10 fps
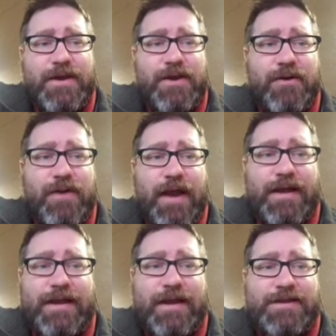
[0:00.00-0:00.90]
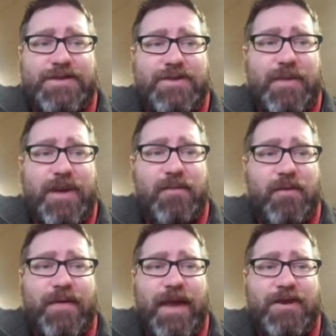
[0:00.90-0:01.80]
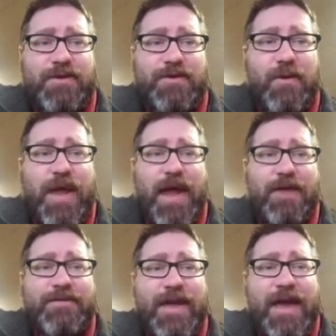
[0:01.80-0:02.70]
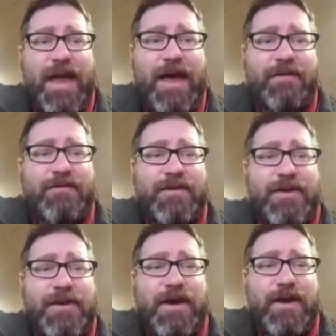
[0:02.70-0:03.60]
You're not going to get too many more than that. You don't have to have a